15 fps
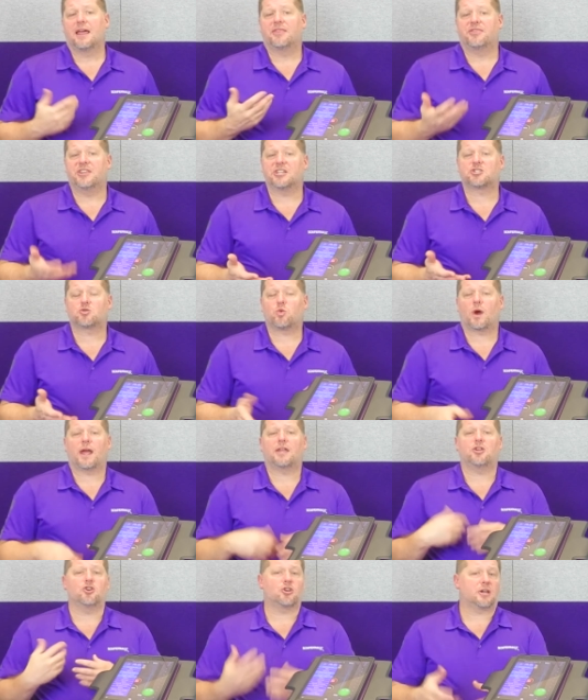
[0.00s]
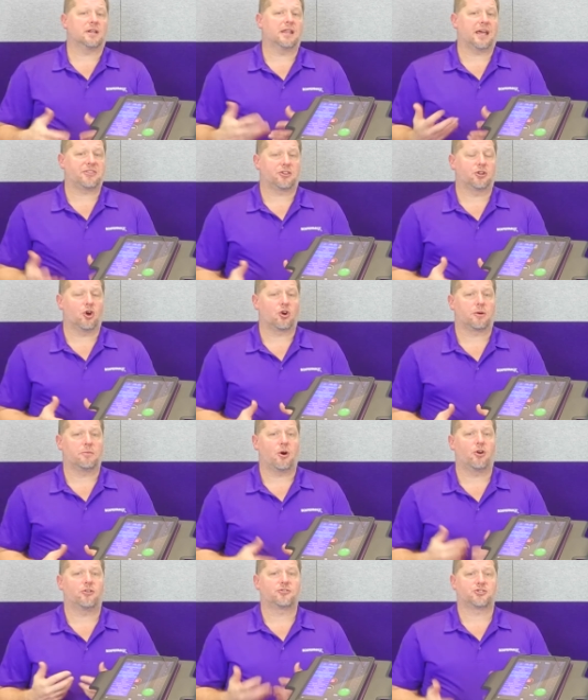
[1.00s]
This way you can let the
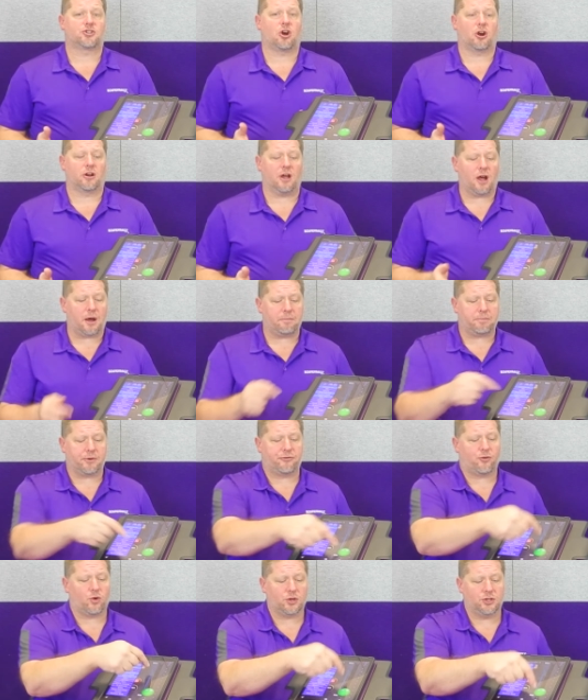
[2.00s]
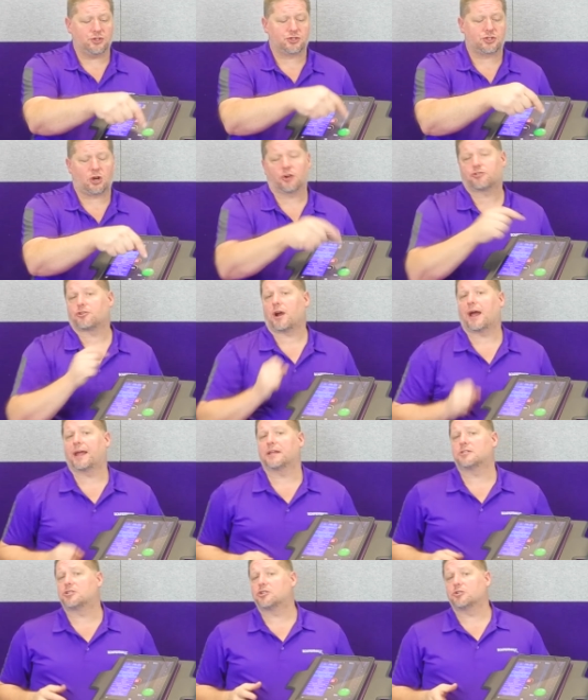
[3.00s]
locomotive start up before you start
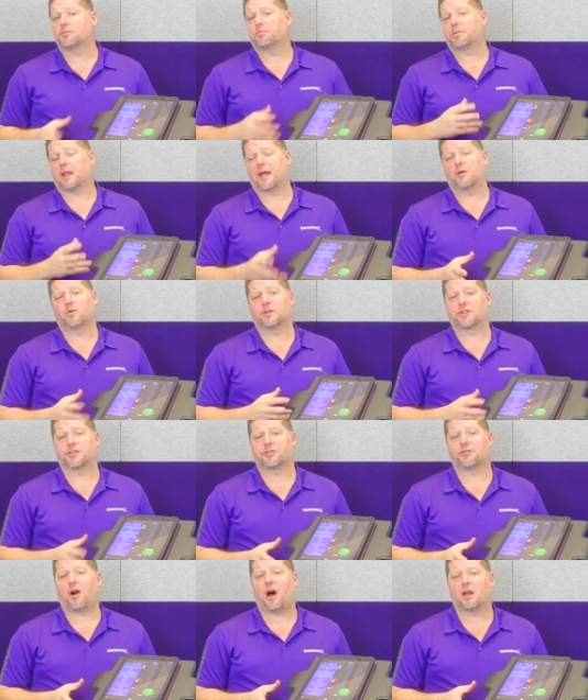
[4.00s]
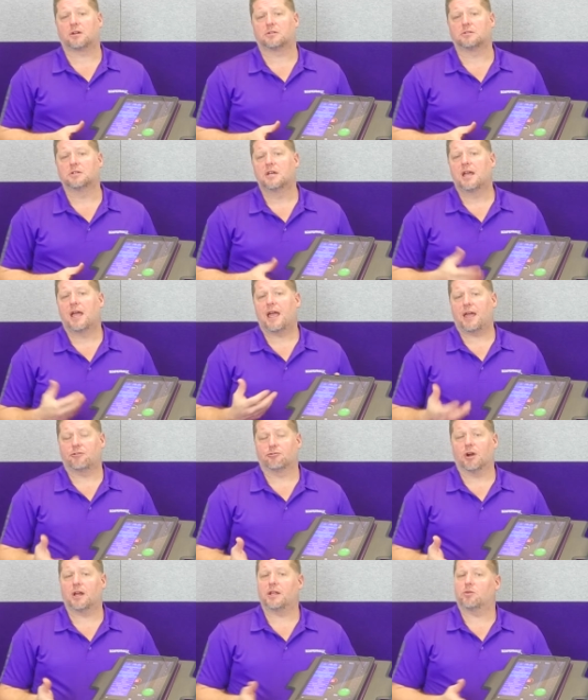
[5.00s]
trying to play with the throttle
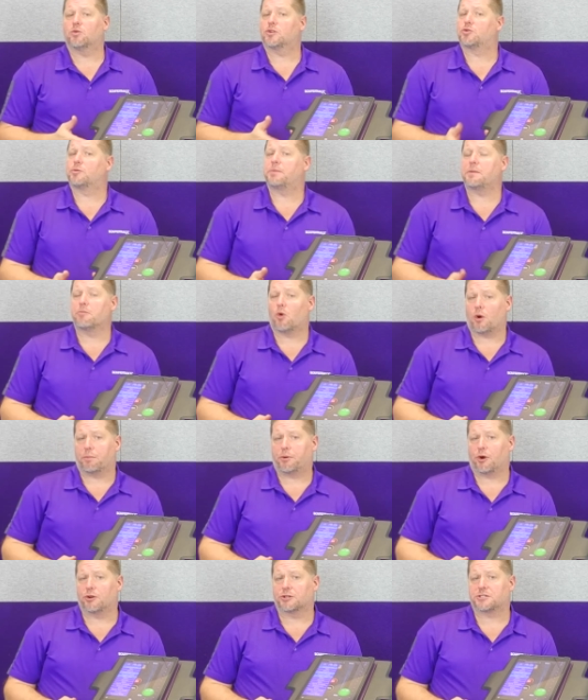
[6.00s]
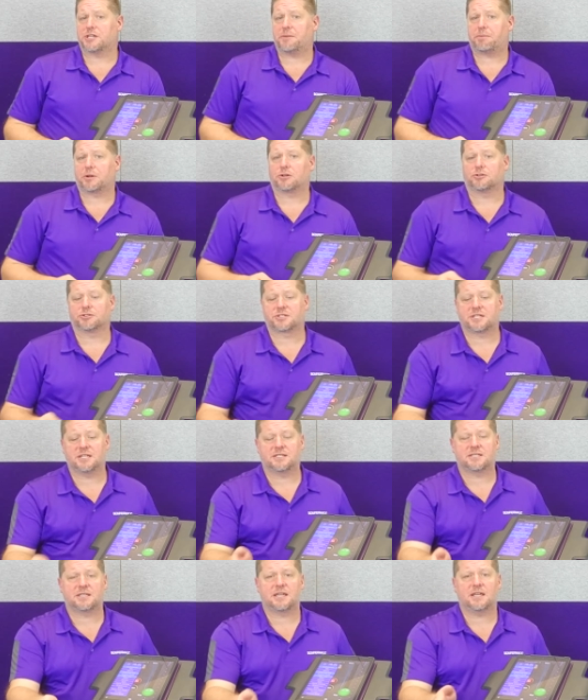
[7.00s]
and run it, which would be more prototypical
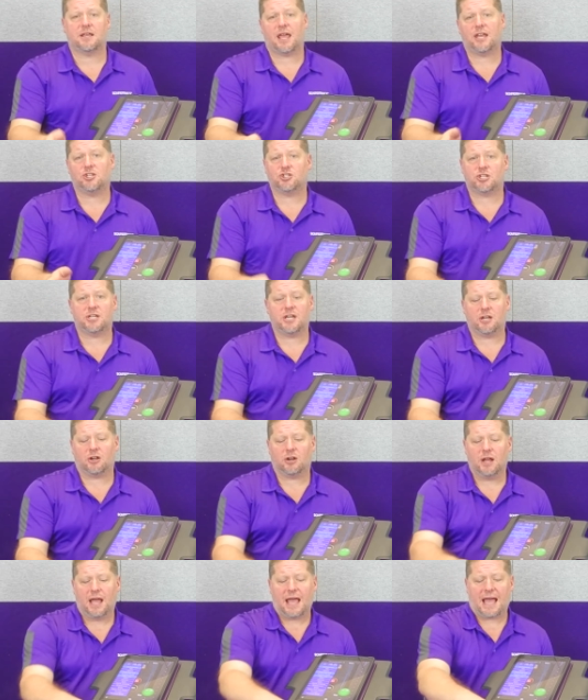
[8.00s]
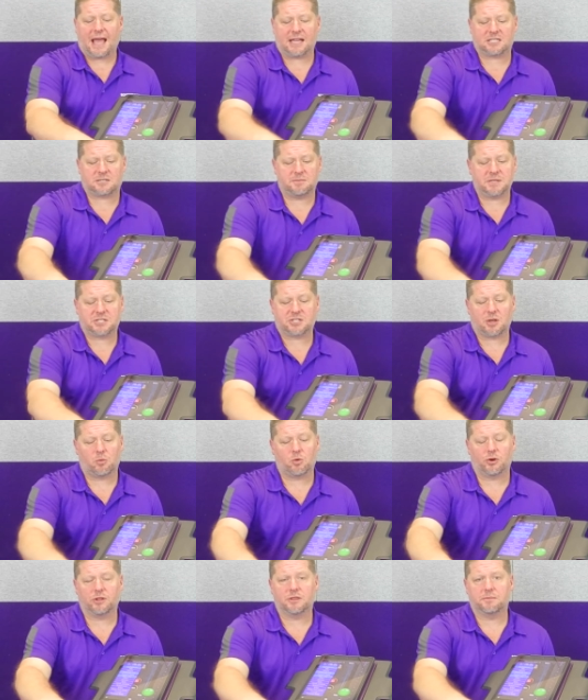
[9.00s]
since the engineer has to be
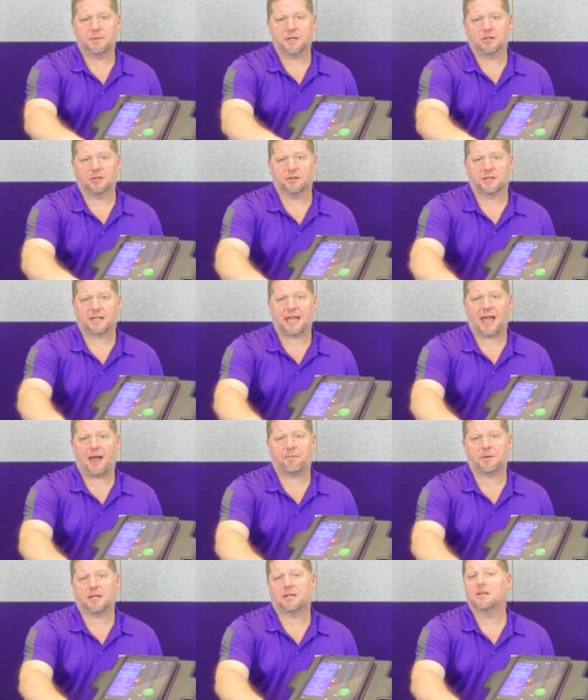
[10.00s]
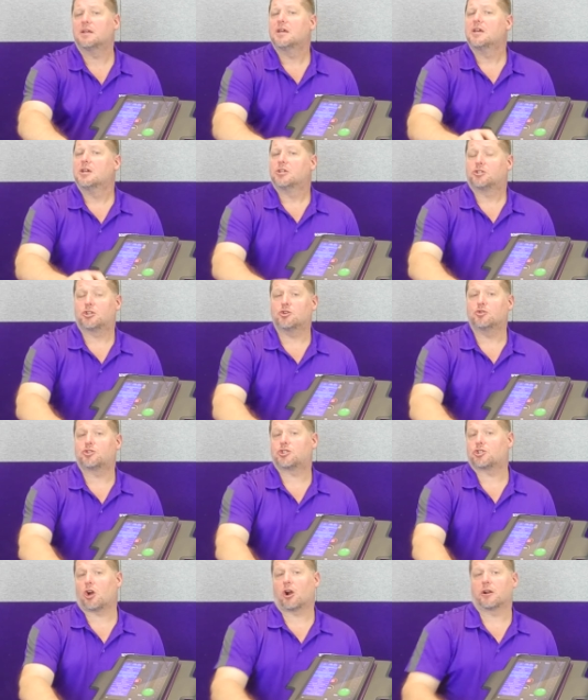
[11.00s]
somewhere in the middle of the cabin to
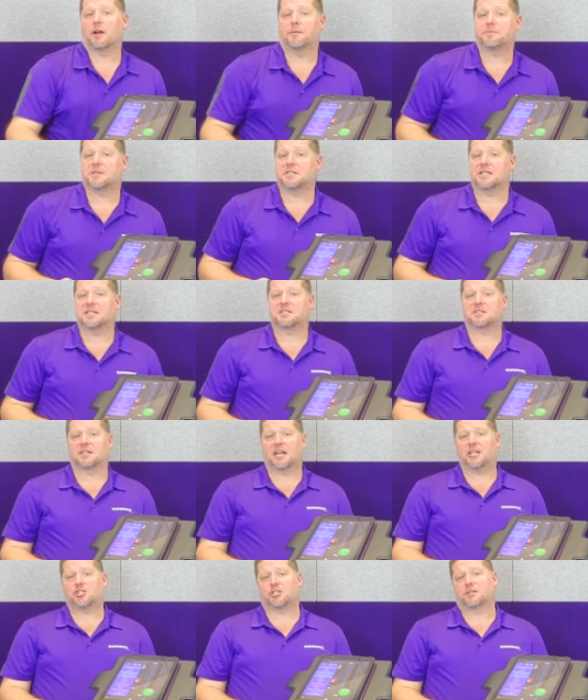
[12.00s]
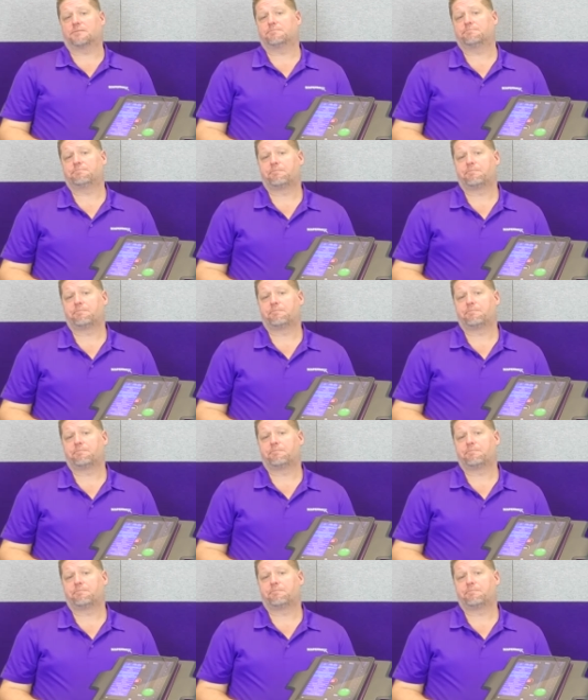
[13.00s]
start up the diesel engine.